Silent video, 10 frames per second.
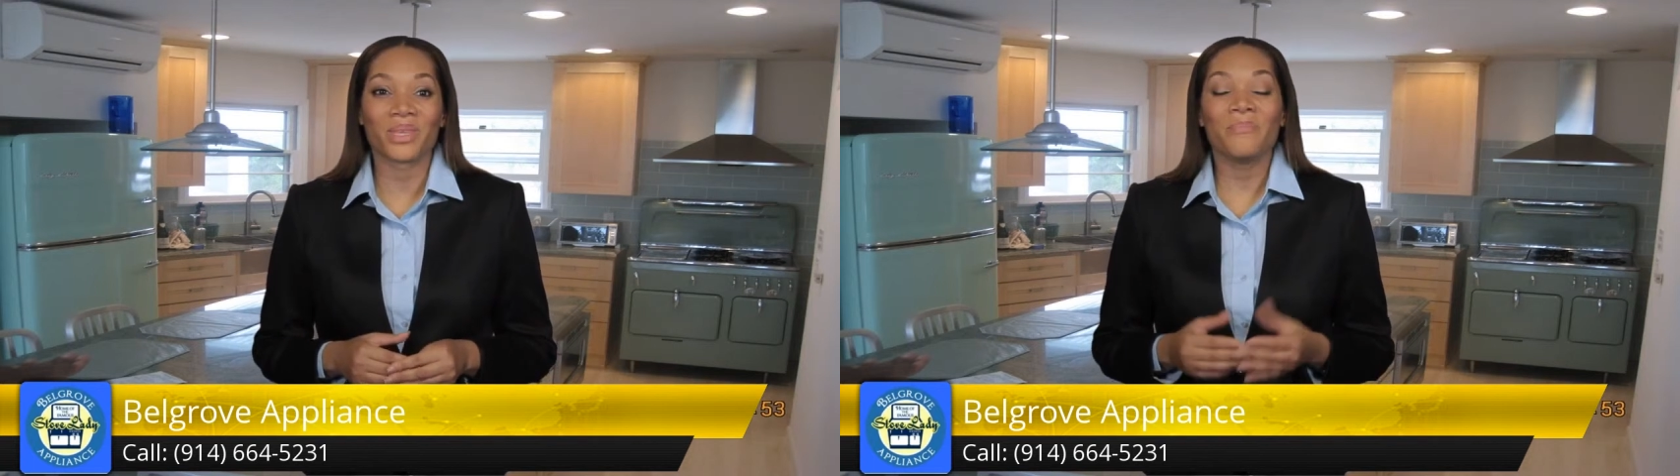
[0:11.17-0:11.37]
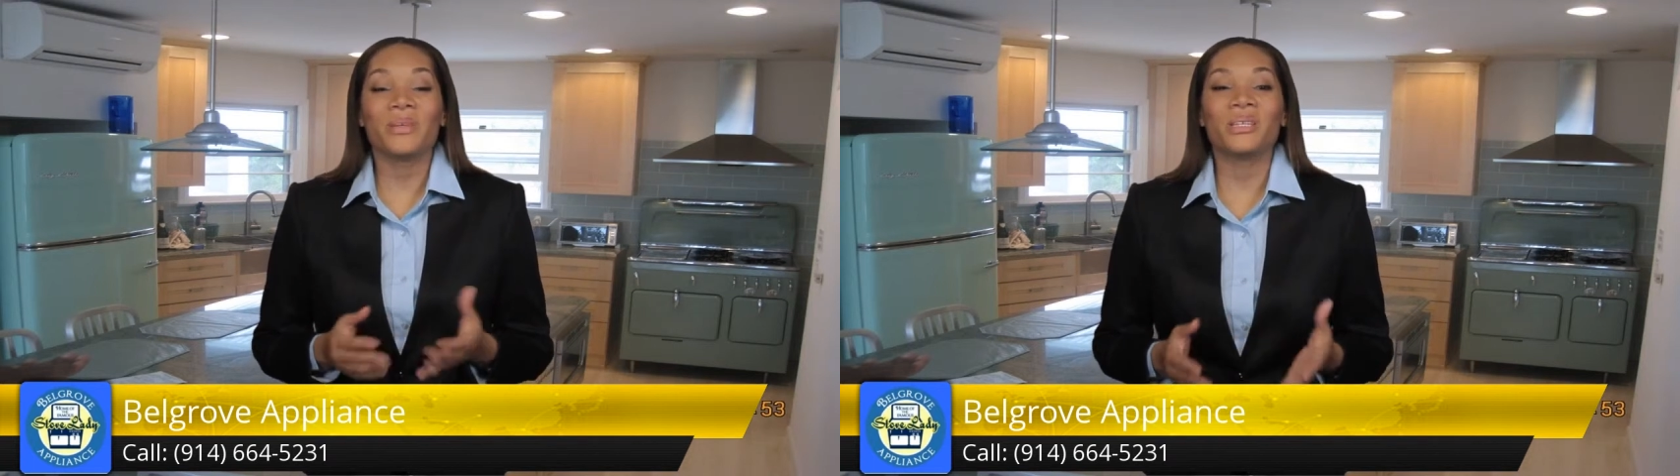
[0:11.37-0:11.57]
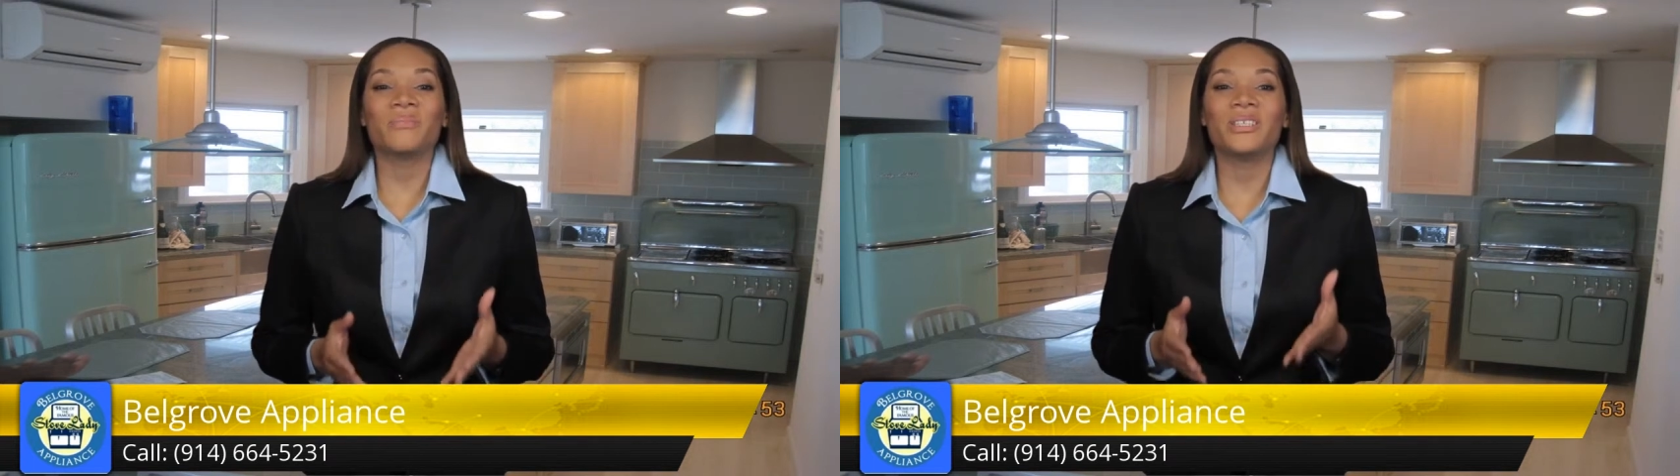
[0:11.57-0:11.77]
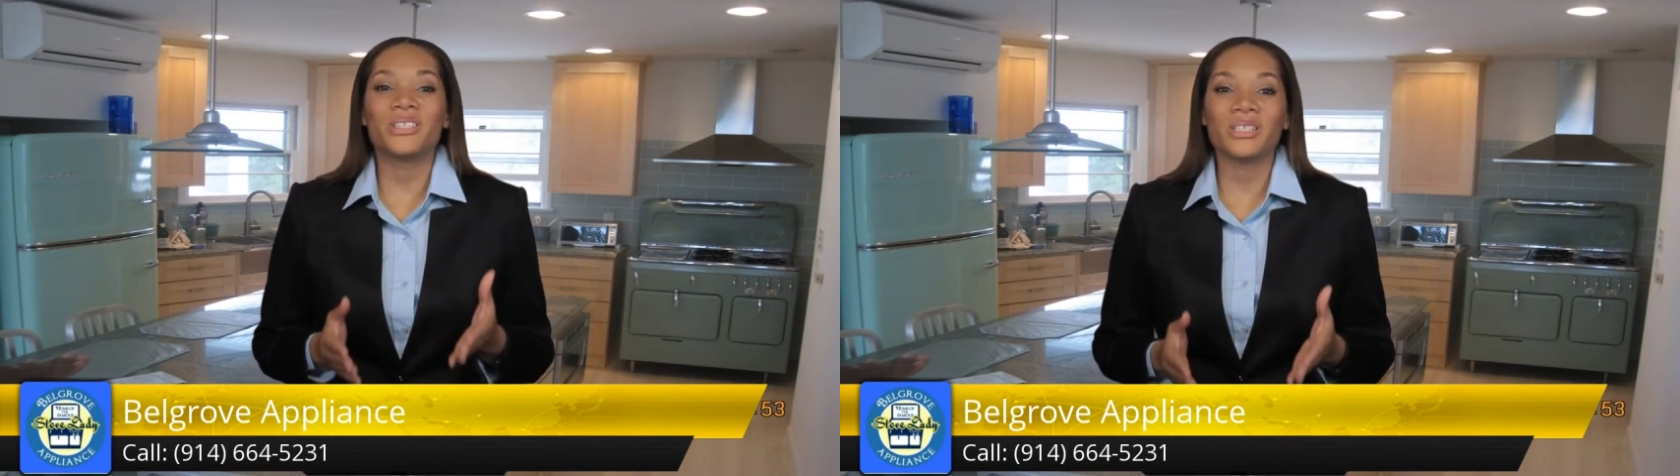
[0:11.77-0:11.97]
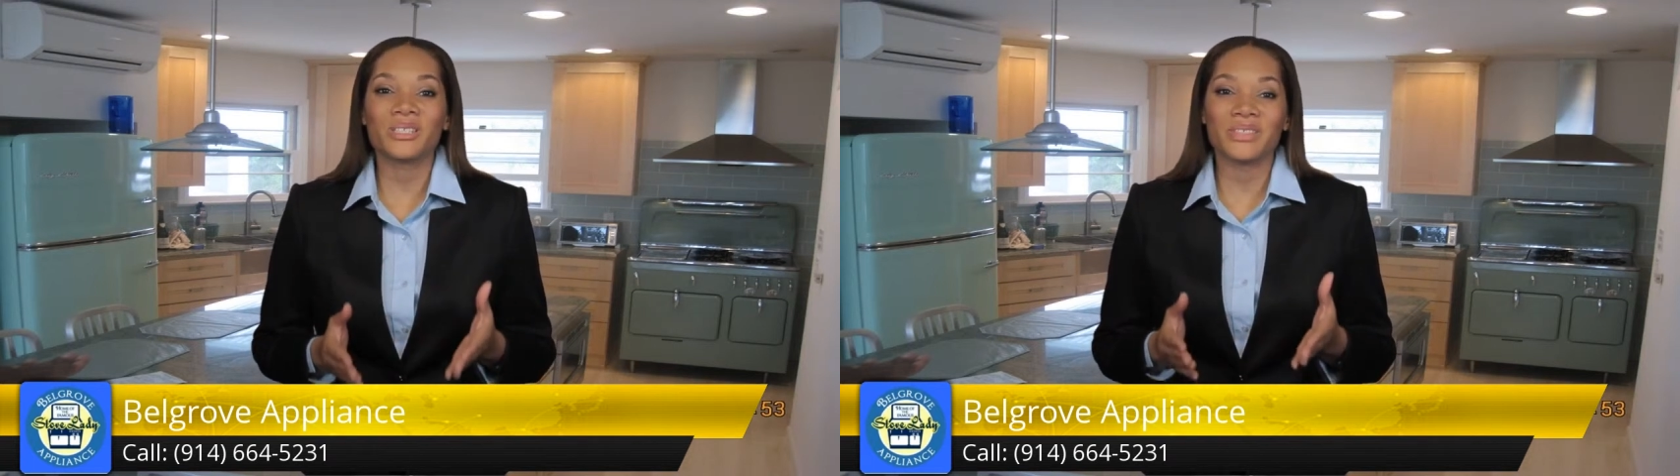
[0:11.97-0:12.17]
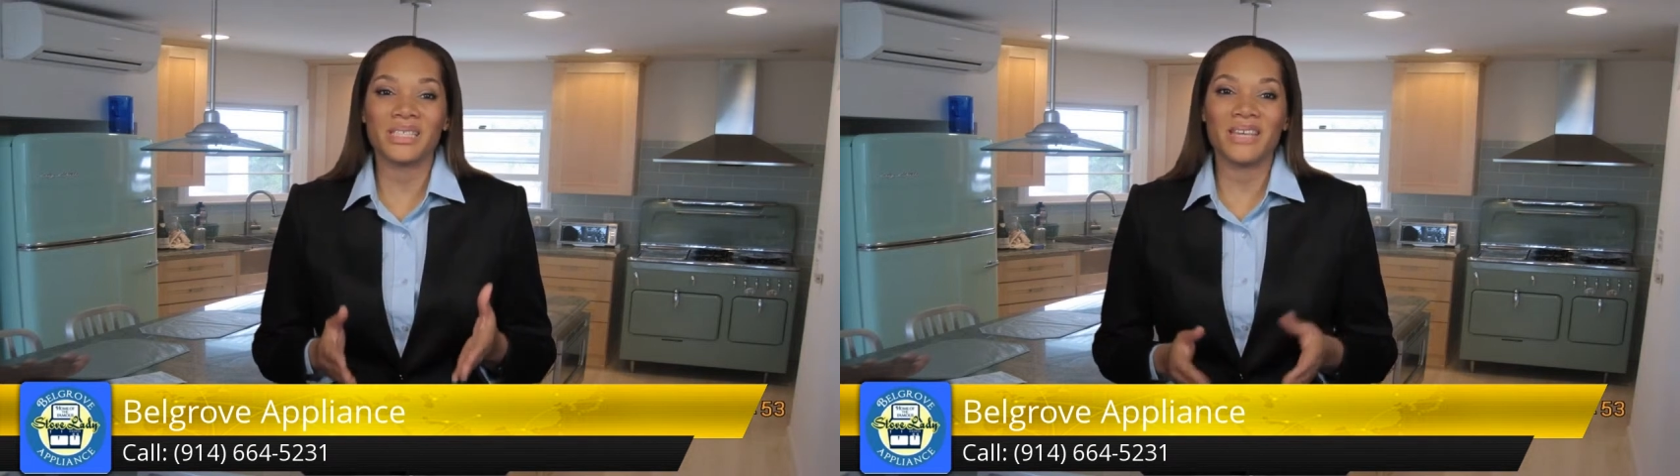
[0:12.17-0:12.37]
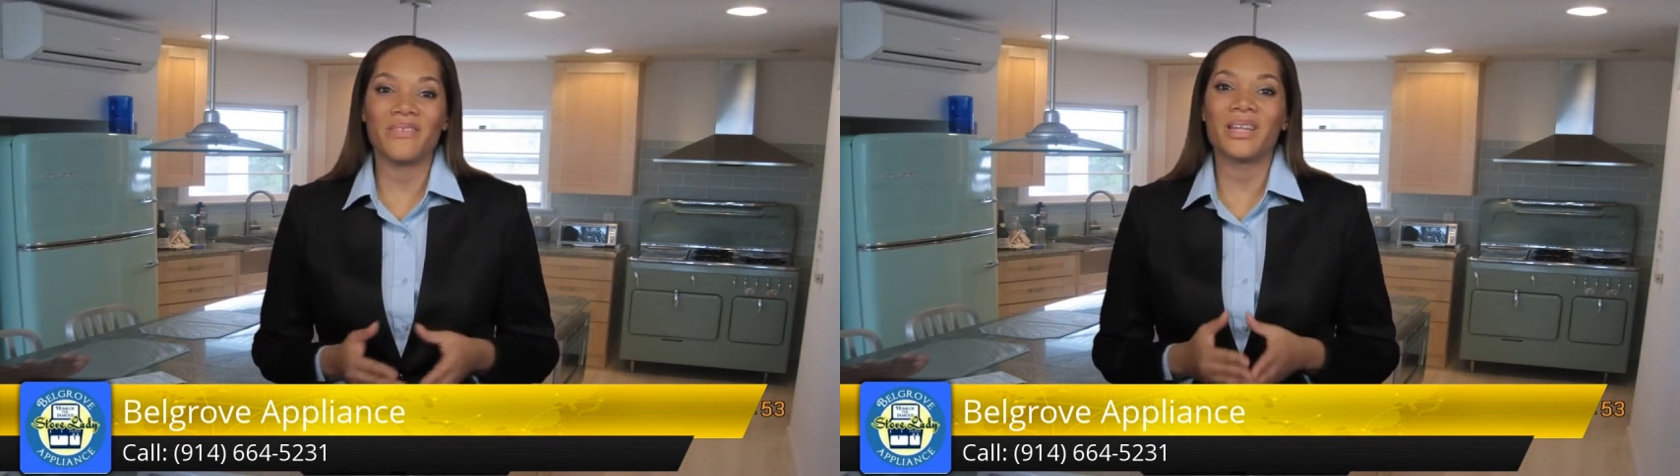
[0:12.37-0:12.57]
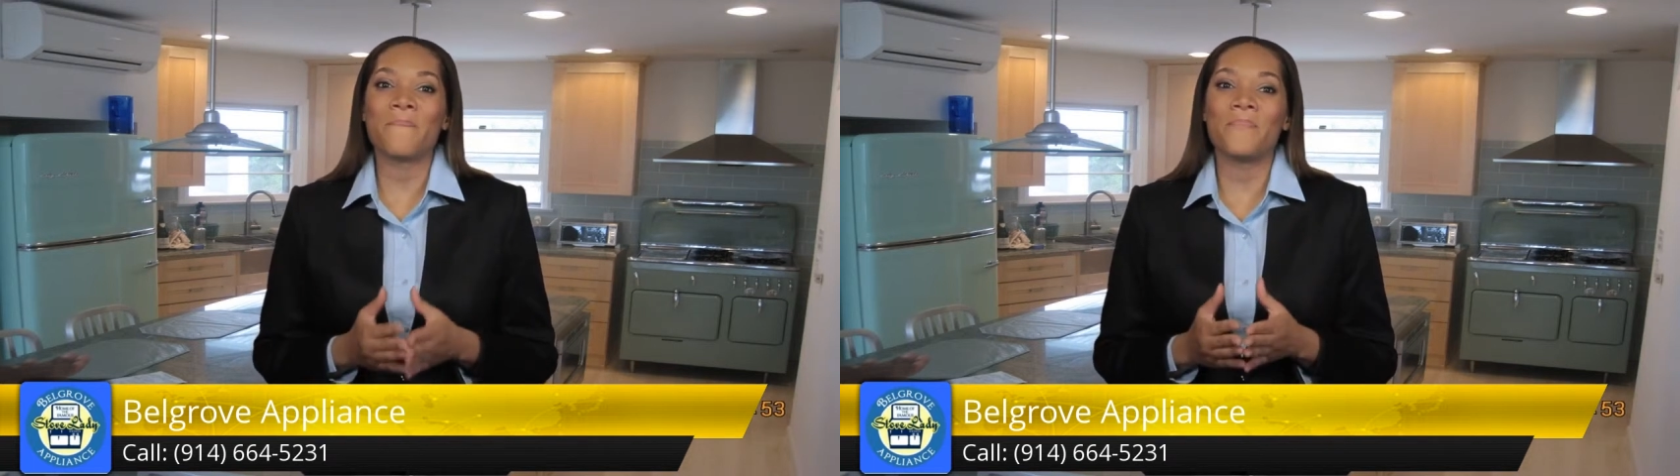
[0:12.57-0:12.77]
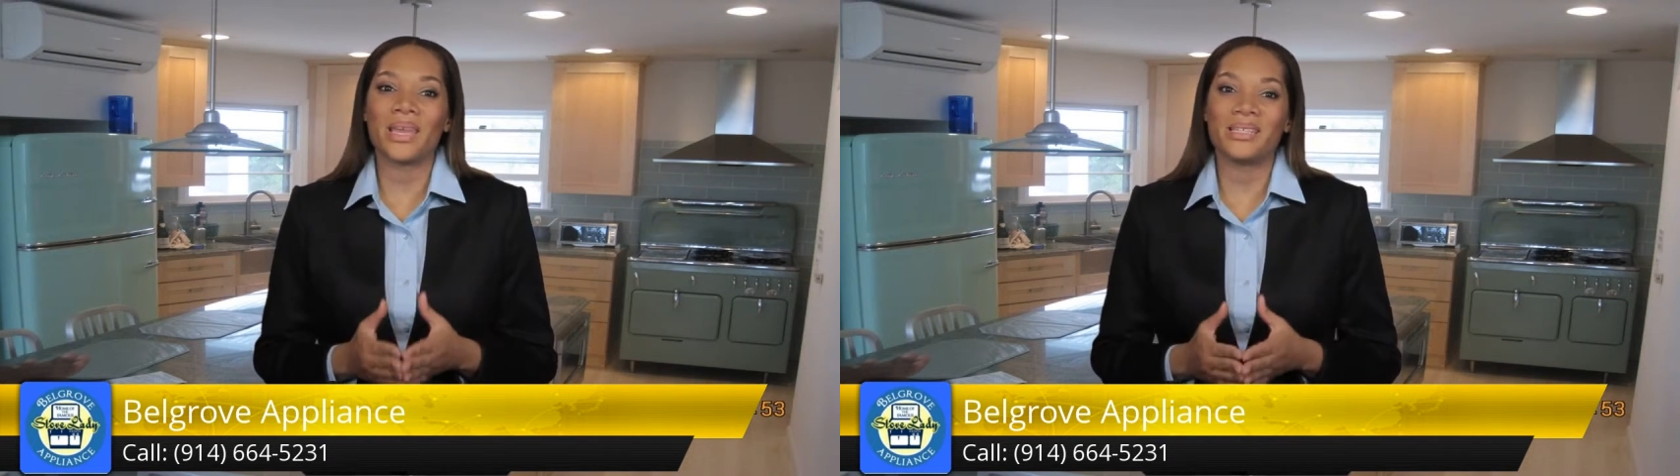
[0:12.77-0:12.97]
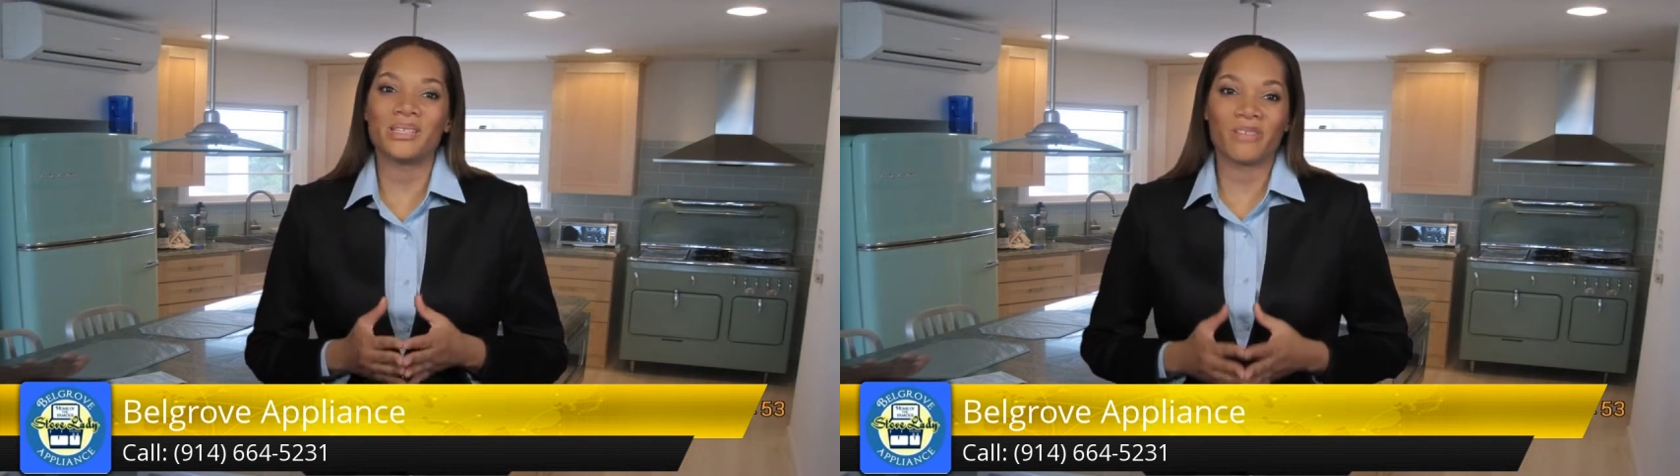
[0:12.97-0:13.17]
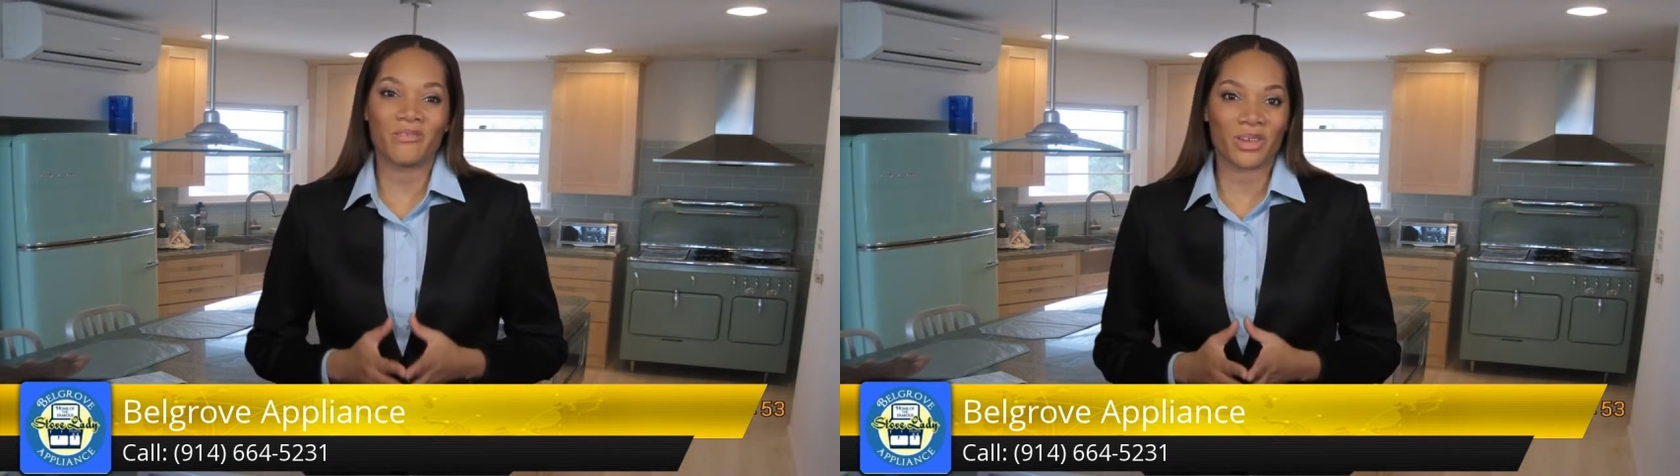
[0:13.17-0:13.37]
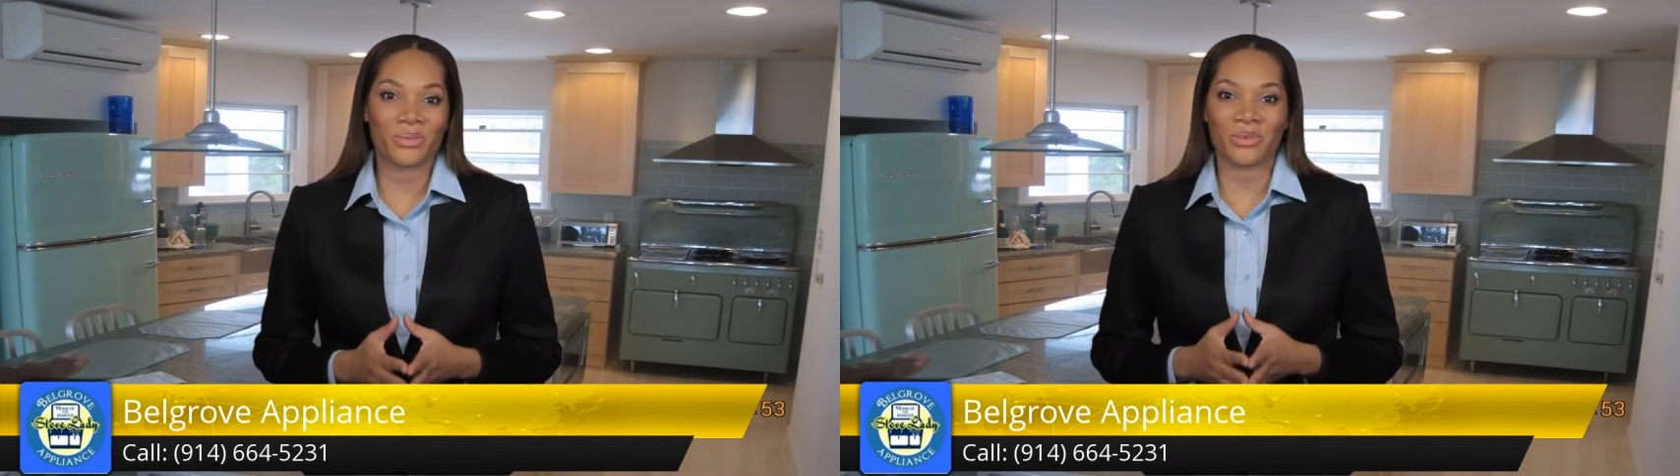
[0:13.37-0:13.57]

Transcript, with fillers: because we just received an amazing review